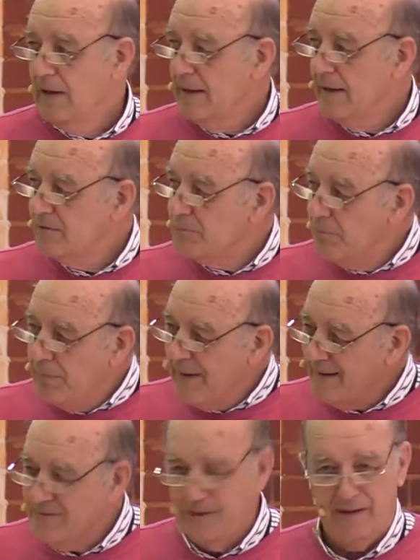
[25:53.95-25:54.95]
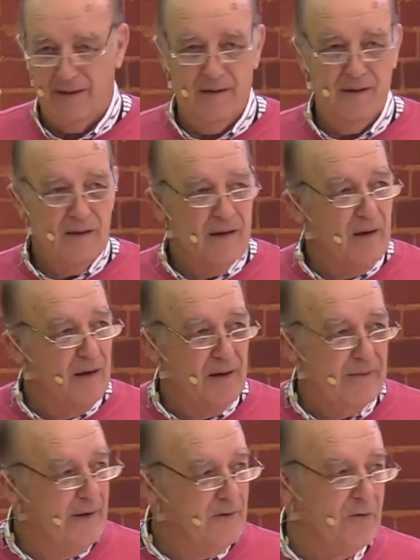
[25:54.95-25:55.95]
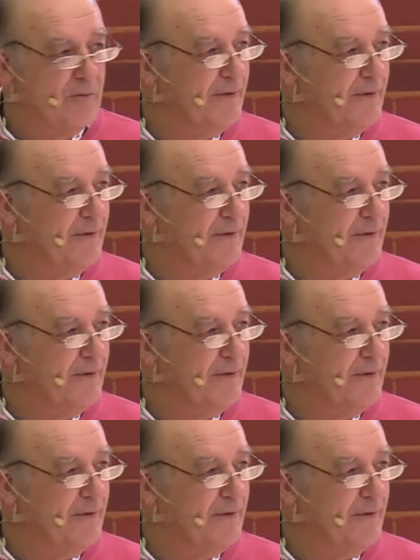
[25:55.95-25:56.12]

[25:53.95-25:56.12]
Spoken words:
It's blessing that you